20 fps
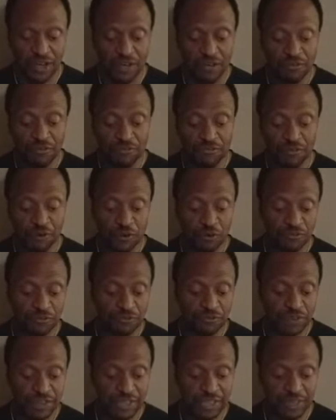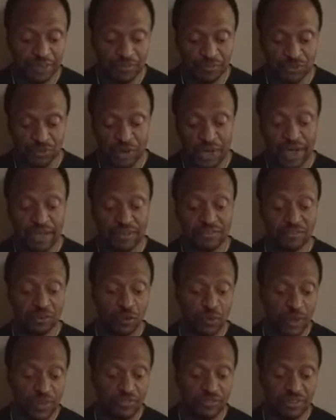Feel free to ask
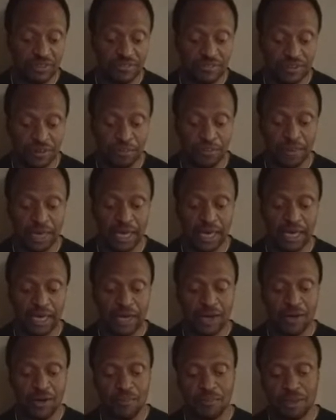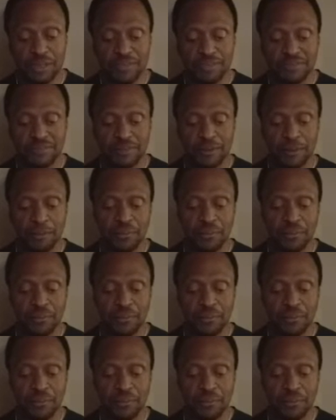questions and make comments,